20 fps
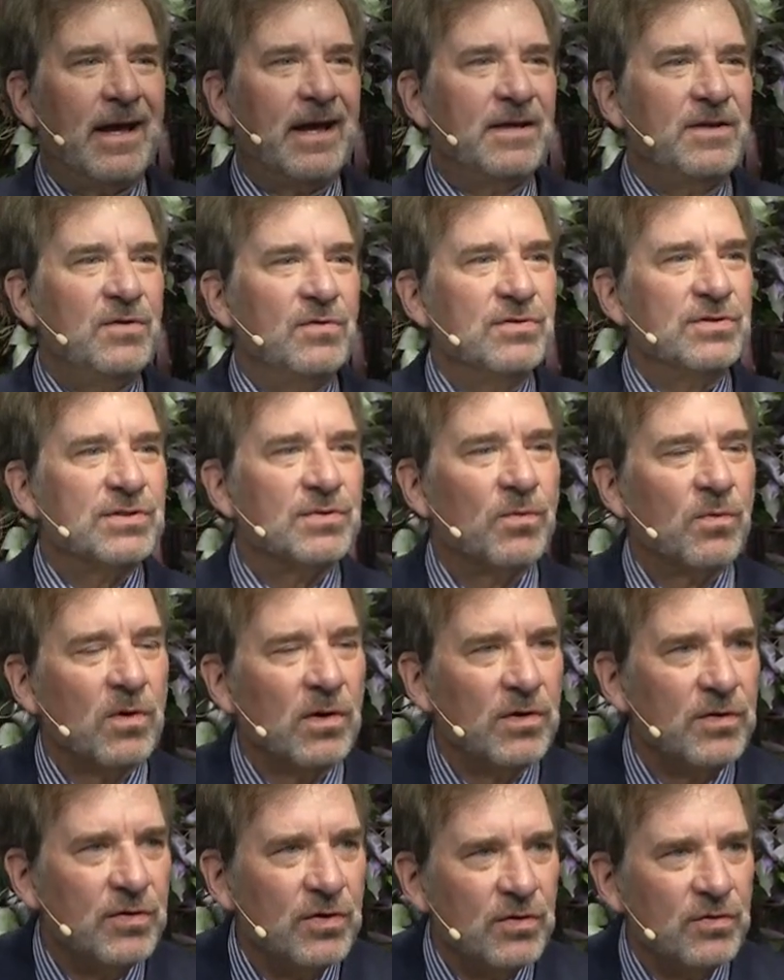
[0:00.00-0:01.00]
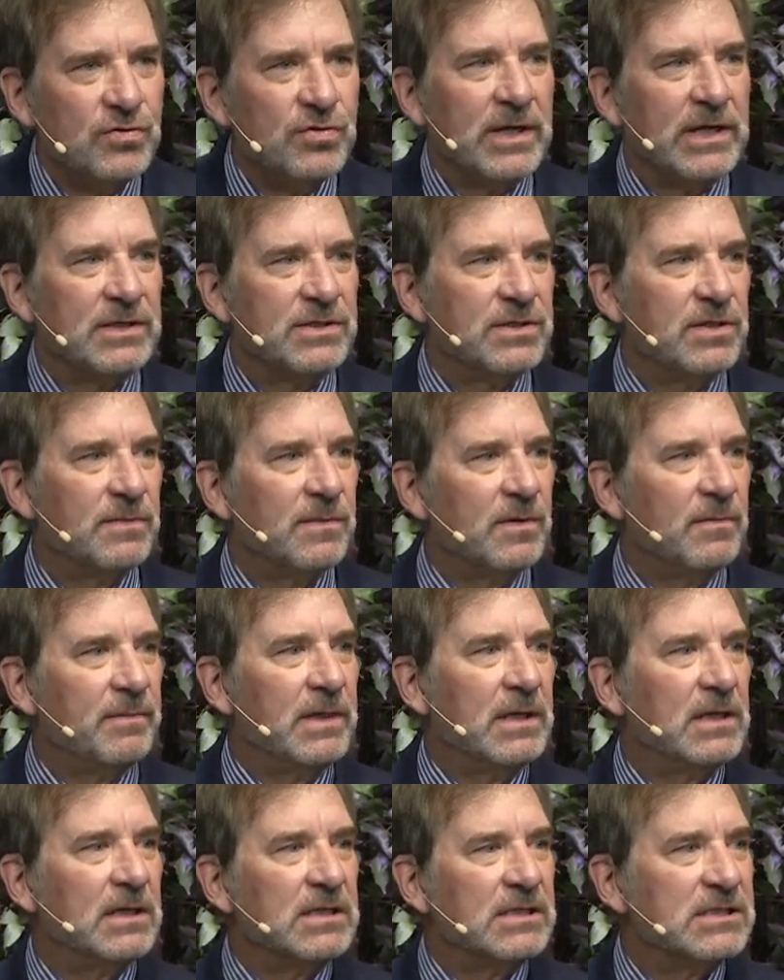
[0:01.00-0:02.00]
I use the word transhuman
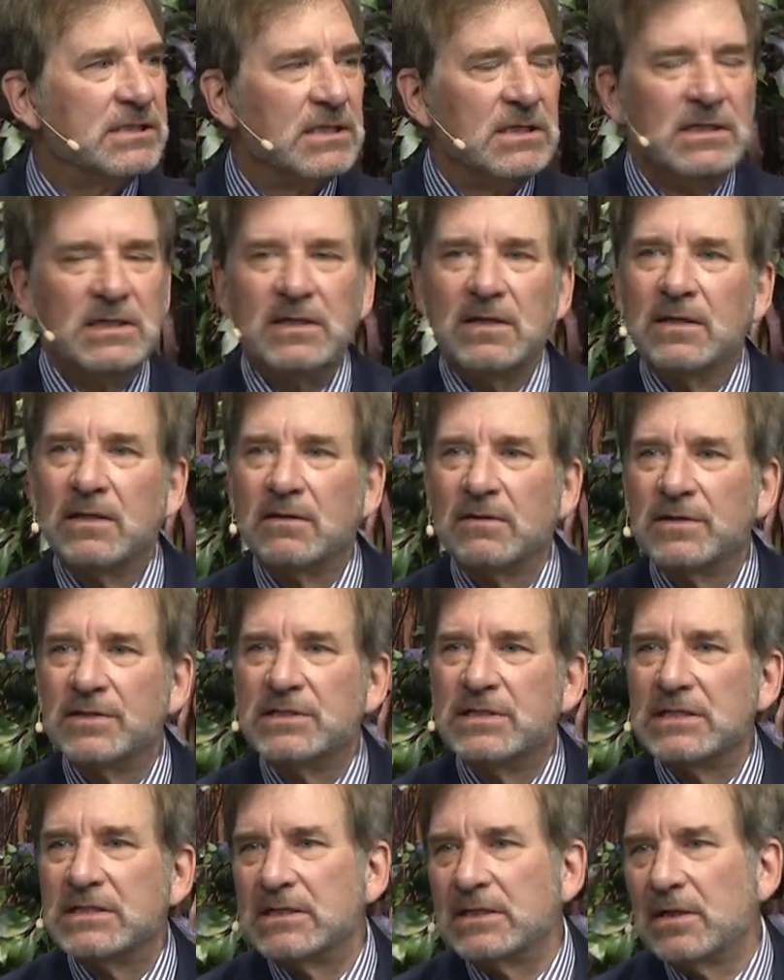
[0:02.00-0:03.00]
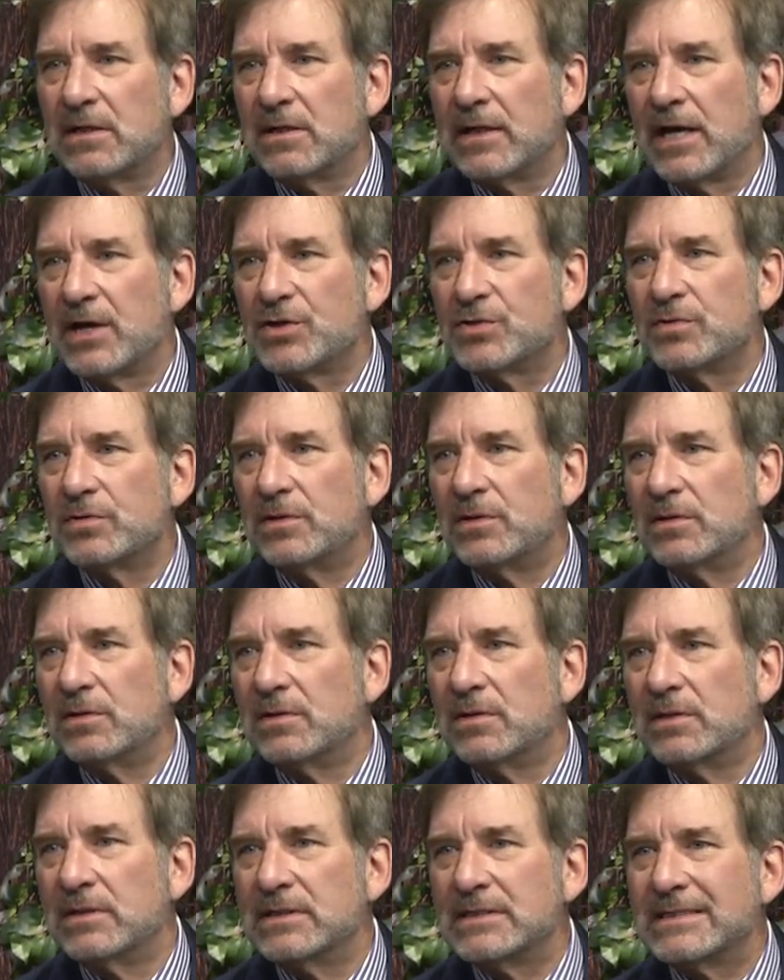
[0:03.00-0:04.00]
because there is this
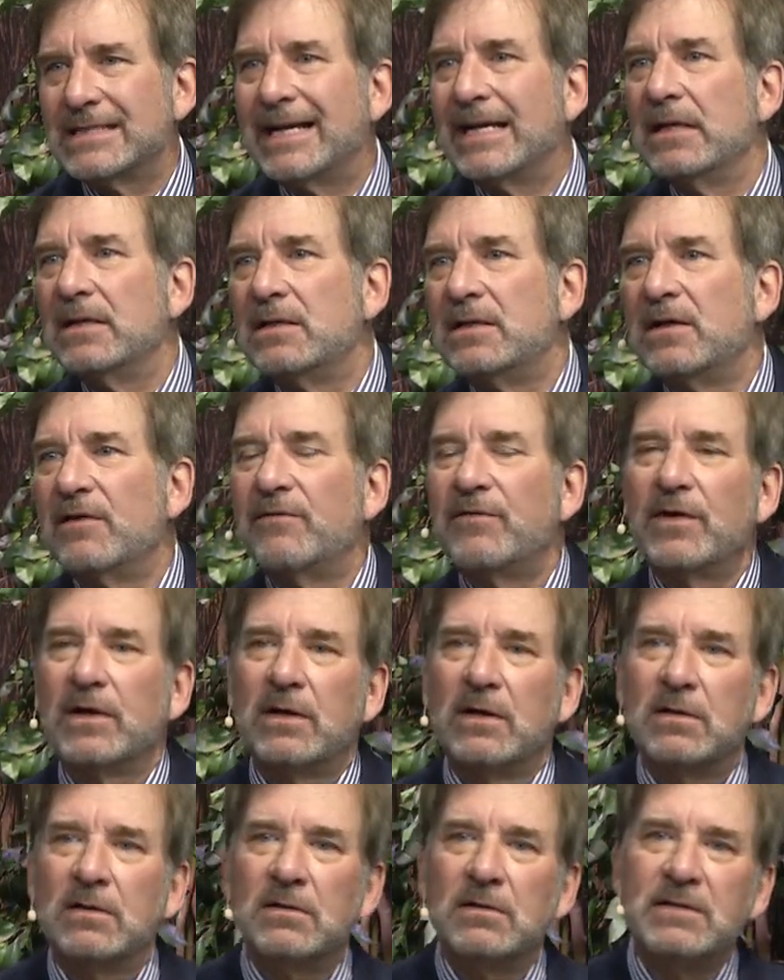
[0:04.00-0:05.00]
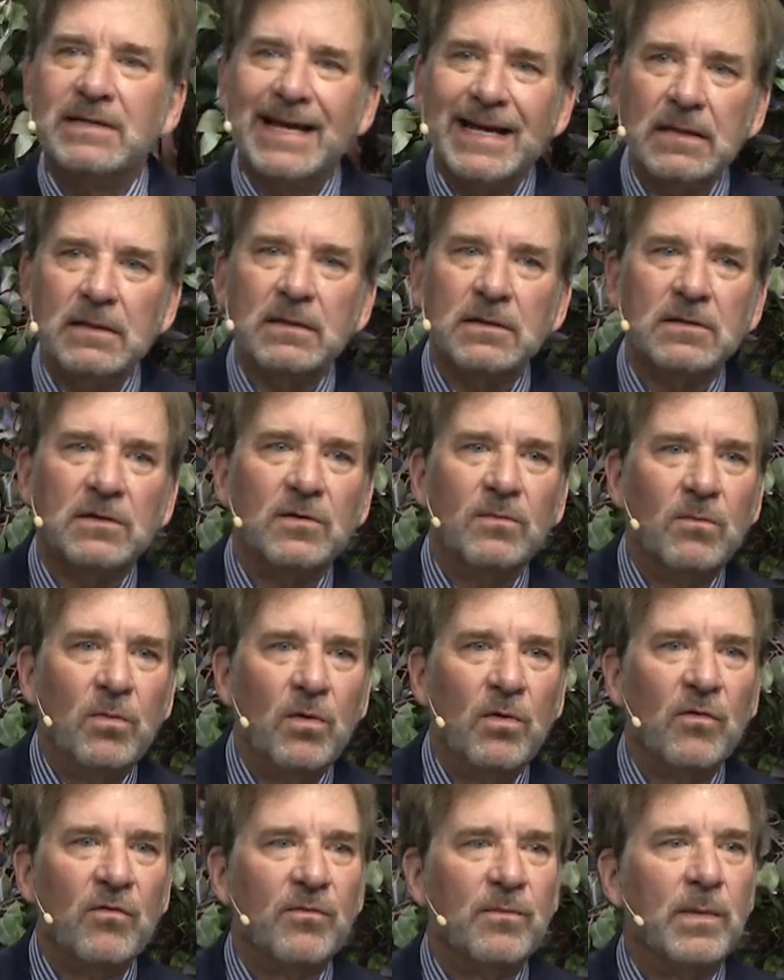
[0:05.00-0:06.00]
intellectual, scientific, technical
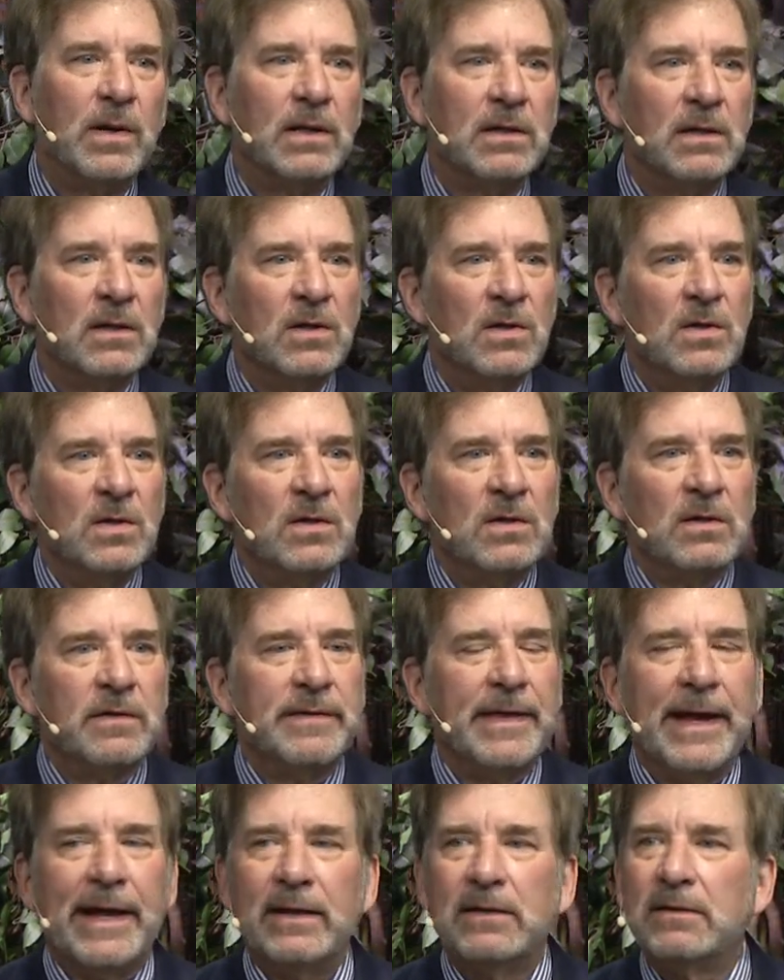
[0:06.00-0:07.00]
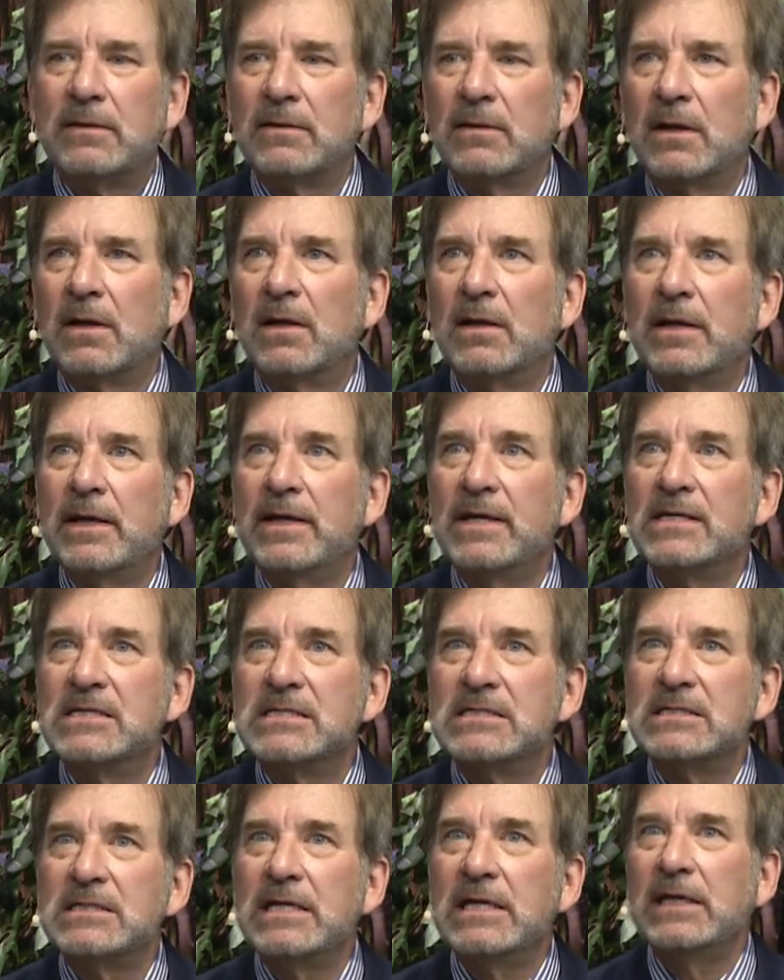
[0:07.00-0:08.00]
movement that uh, is
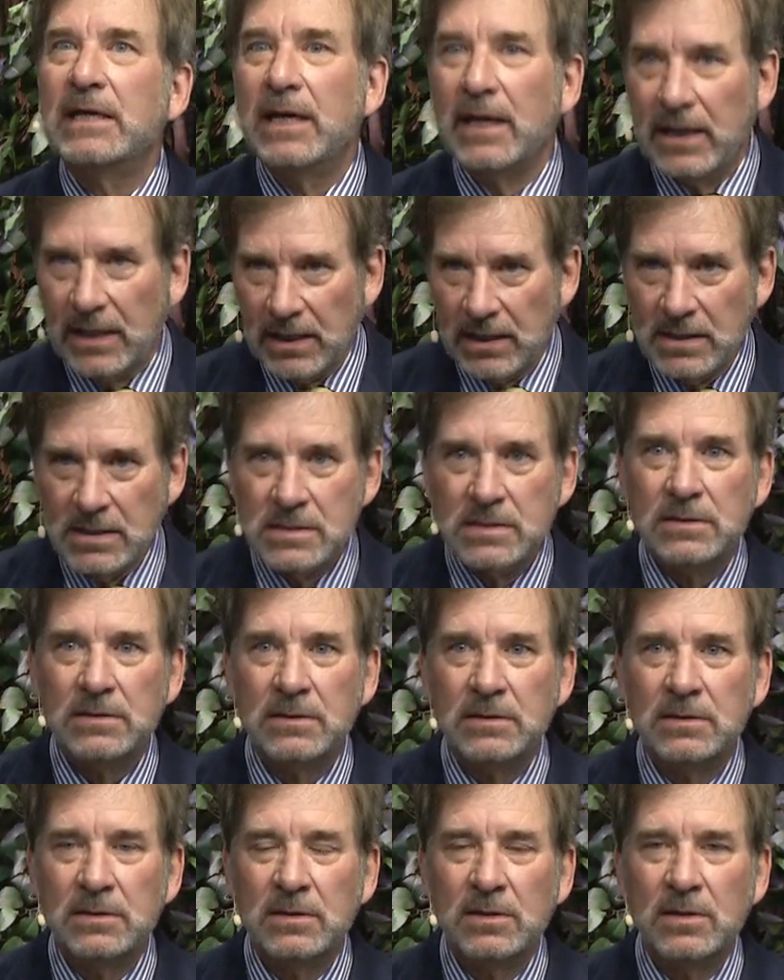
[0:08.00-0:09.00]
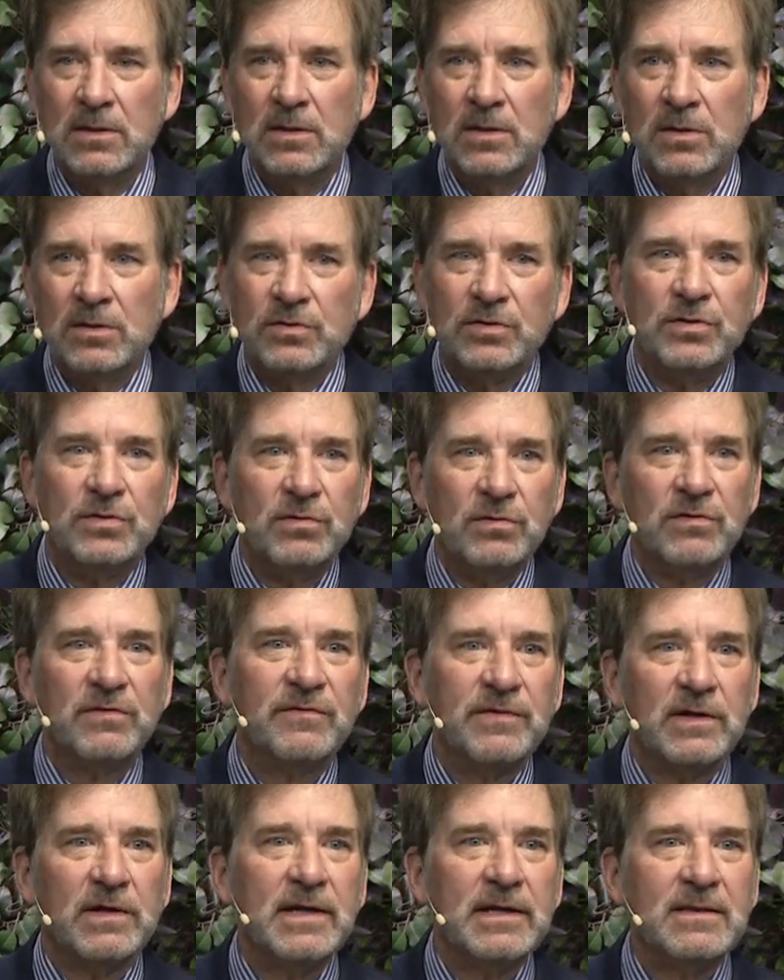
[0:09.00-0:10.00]
seeking to do the
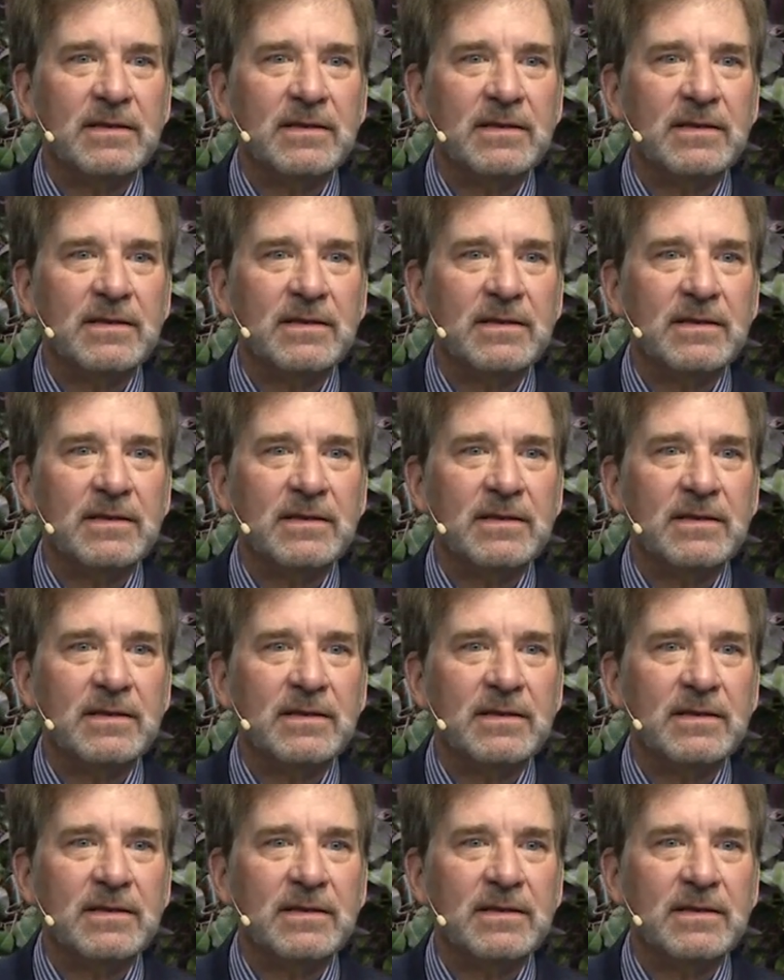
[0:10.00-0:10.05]
very